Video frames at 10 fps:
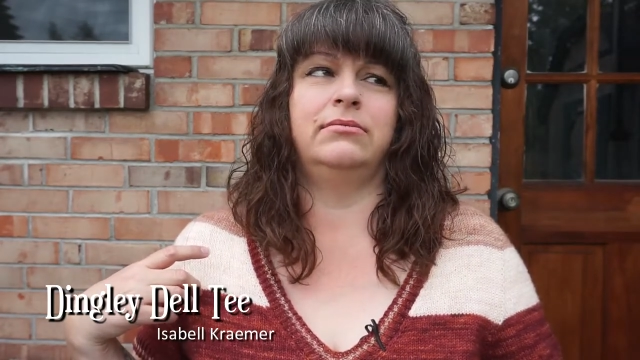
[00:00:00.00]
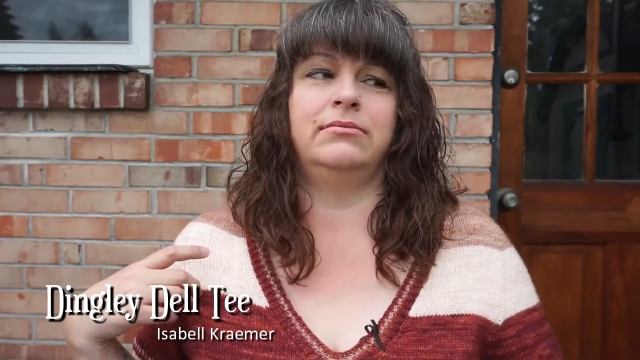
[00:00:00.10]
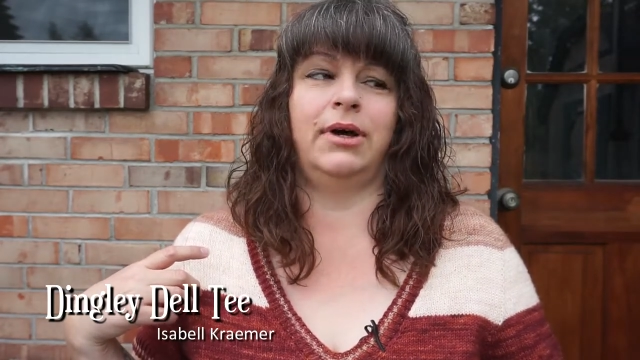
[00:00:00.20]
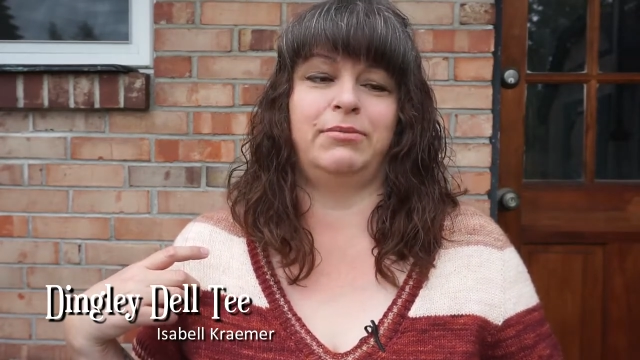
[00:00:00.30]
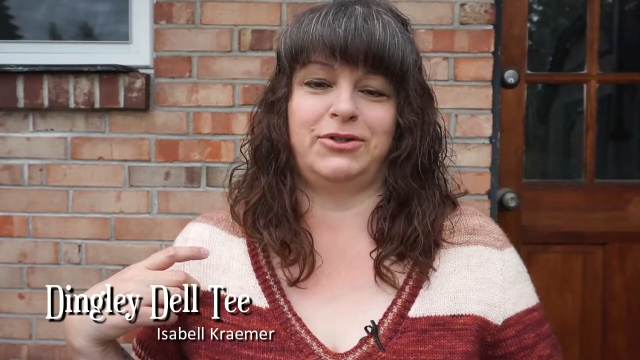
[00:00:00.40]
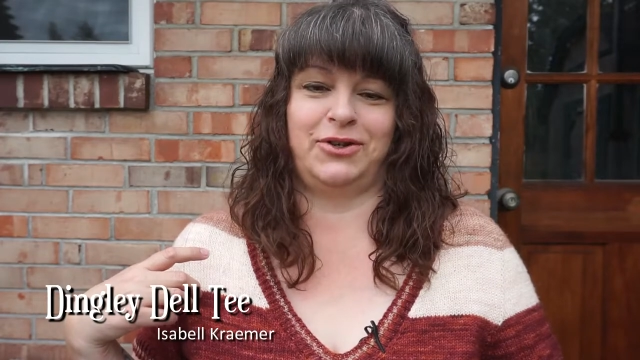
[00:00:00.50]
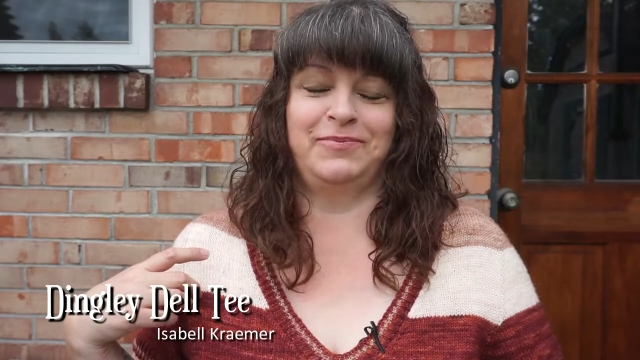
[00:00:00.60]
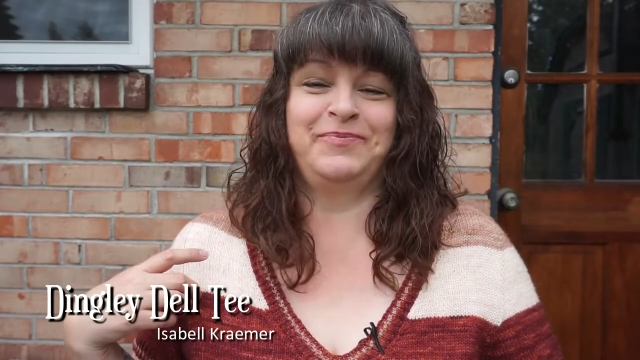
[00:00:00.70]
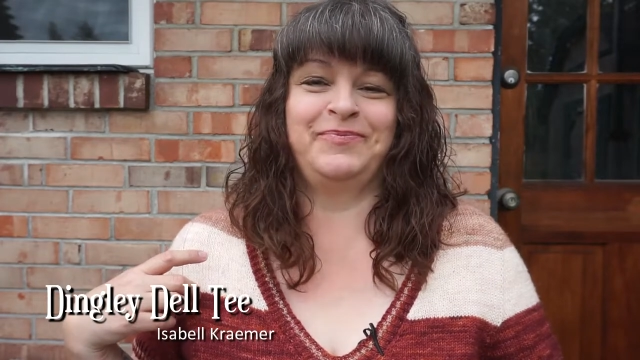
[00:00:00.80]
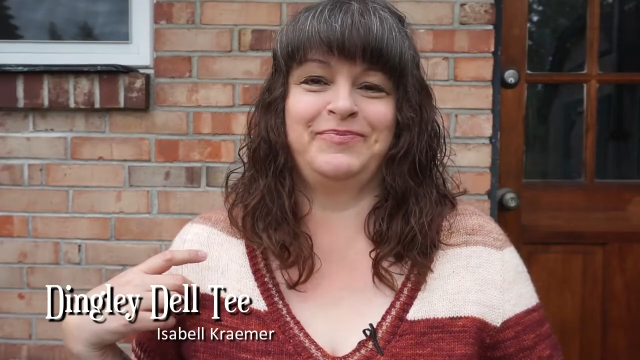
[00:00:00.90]
I'm not sure.
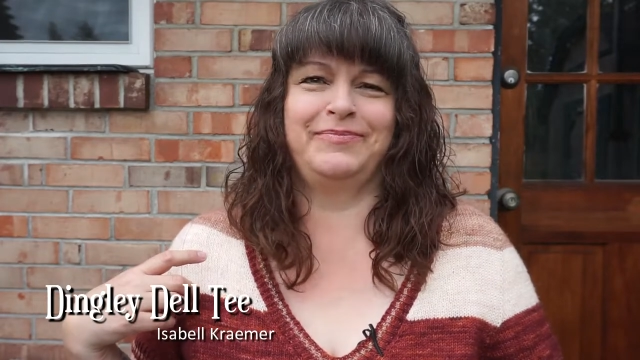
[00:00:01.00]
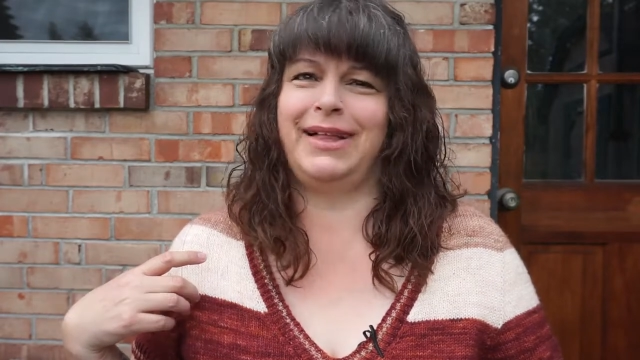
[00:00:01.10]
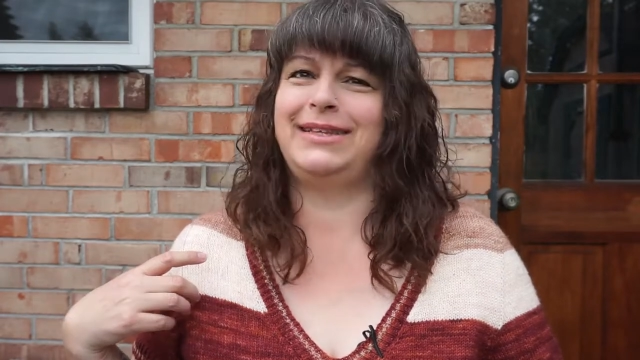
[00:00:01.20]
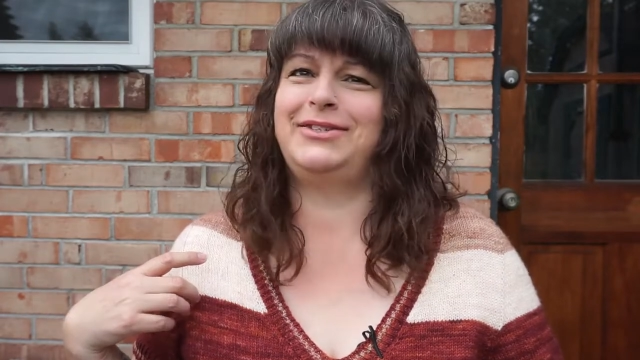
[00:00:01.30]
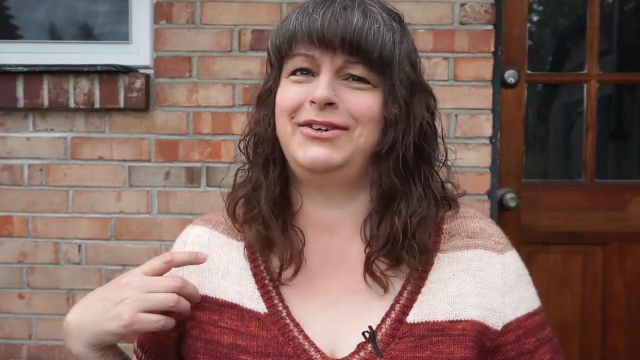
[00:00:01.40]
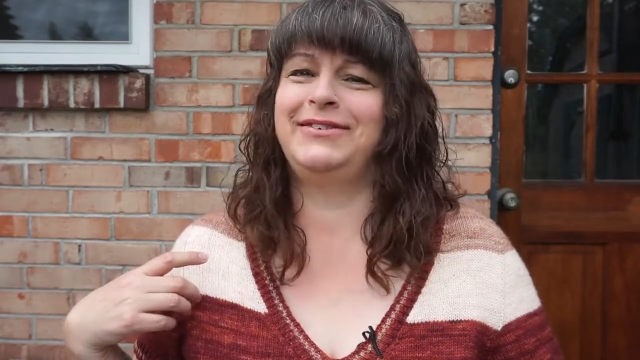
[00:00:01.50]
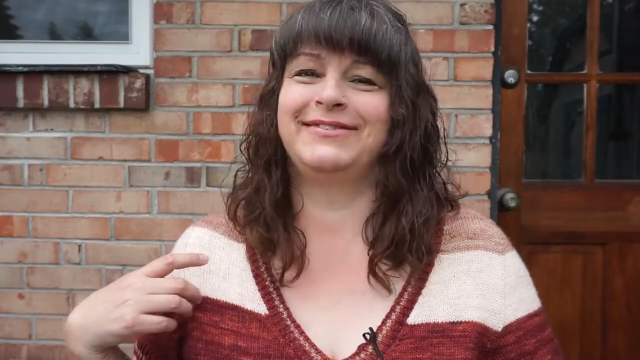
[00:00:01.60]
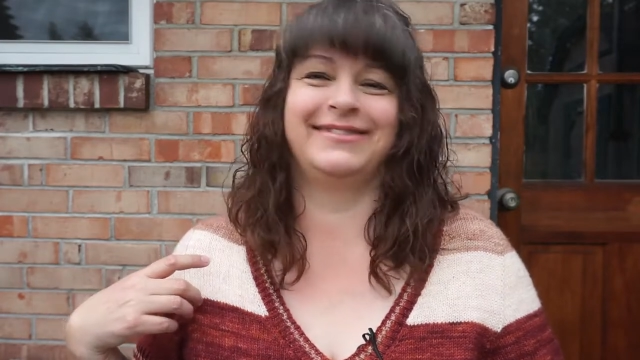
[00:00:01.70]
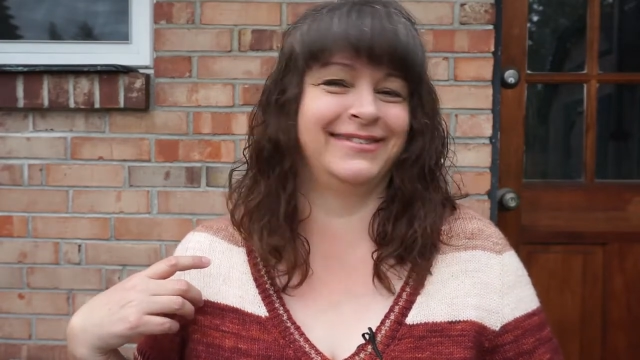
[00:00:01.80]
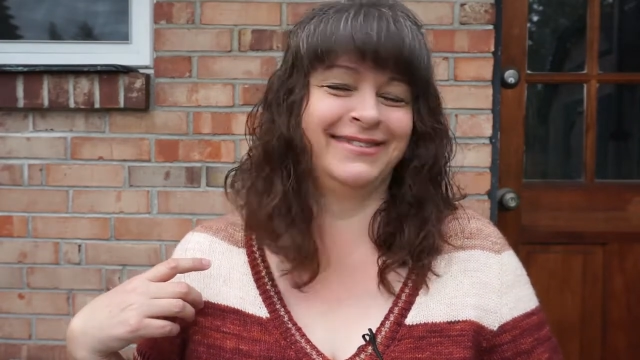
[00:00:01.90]
Last year?
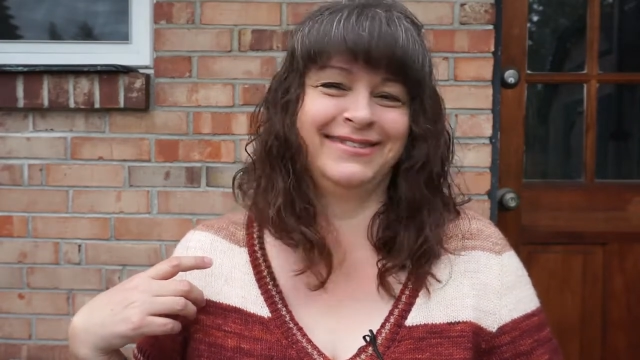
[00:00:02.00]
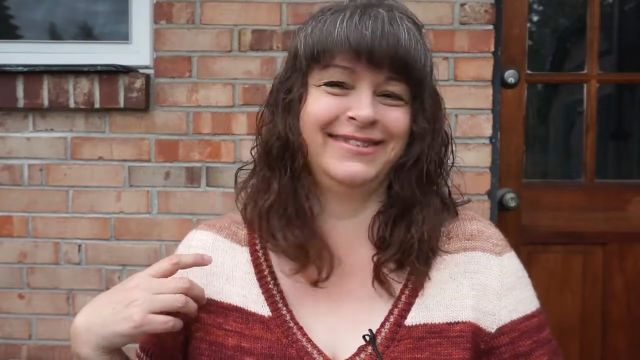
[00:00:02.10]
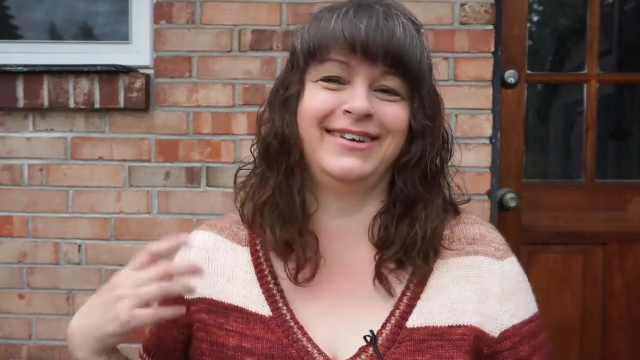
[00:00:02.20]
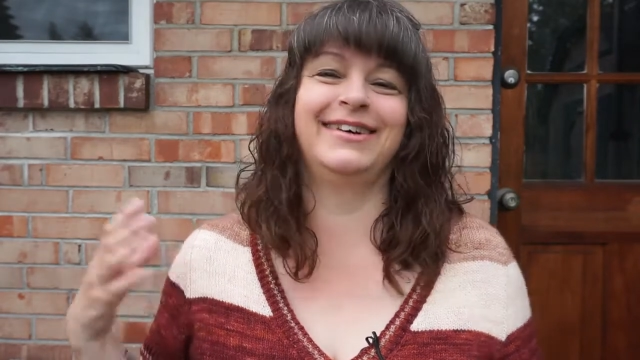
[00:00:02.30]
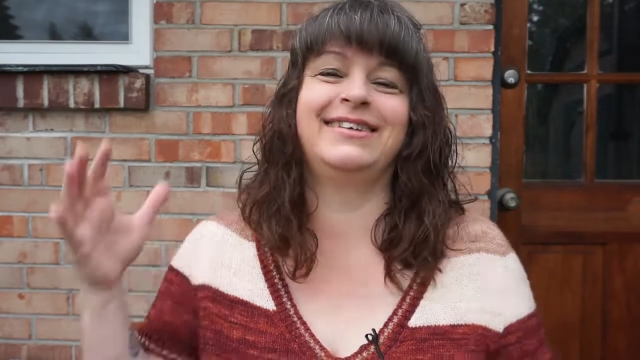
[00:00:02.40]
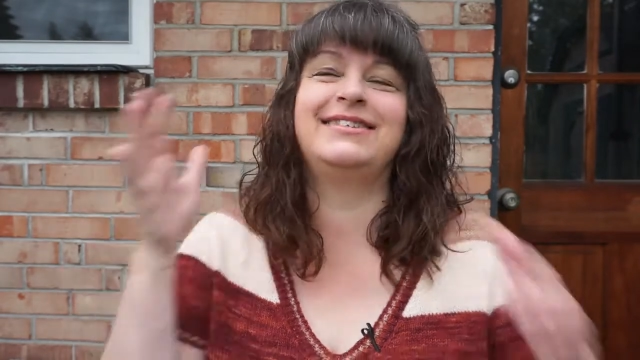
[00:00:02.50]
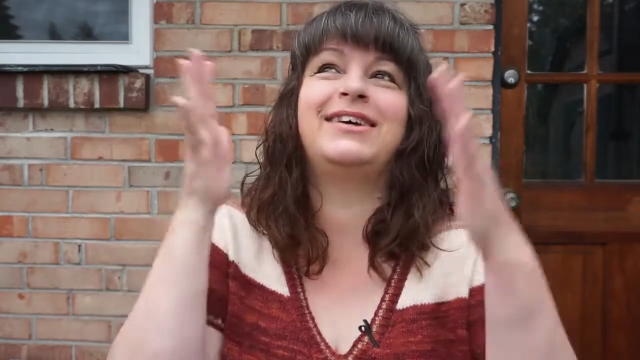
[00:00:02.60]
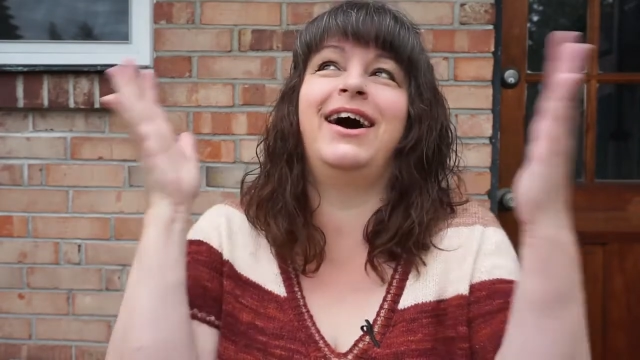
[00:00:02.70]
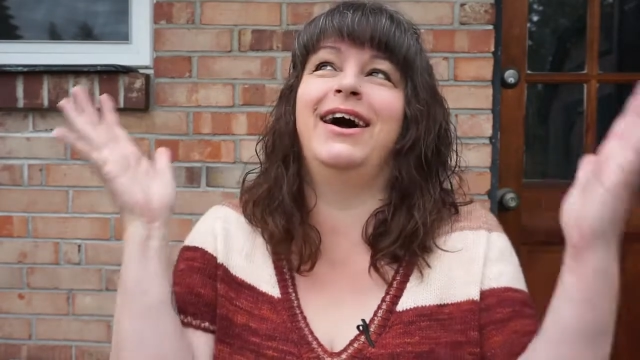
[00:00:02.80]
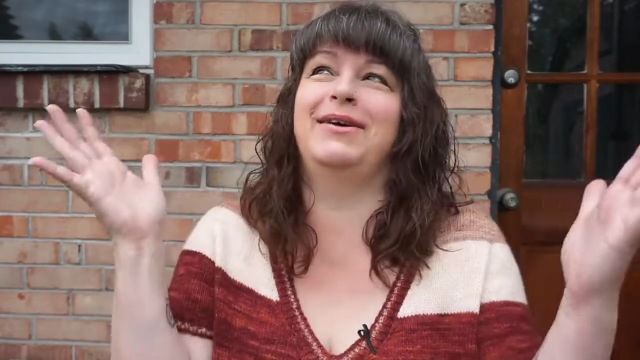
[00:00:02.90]

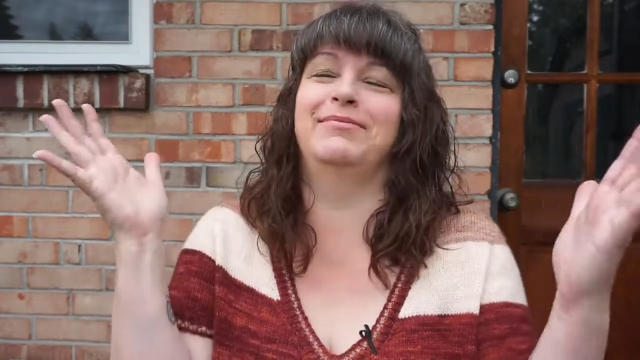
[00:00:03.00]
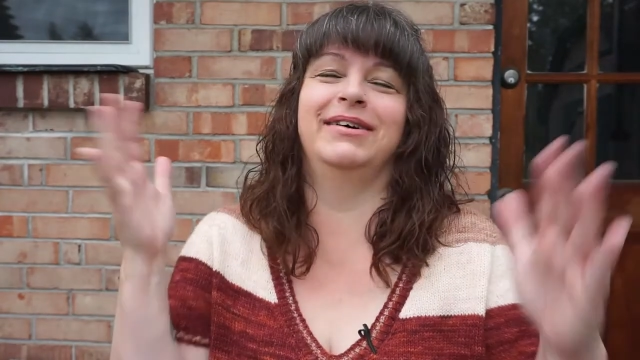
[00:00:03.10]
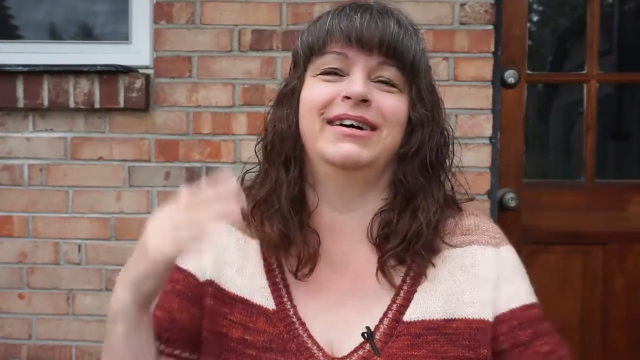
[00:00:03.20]
Time.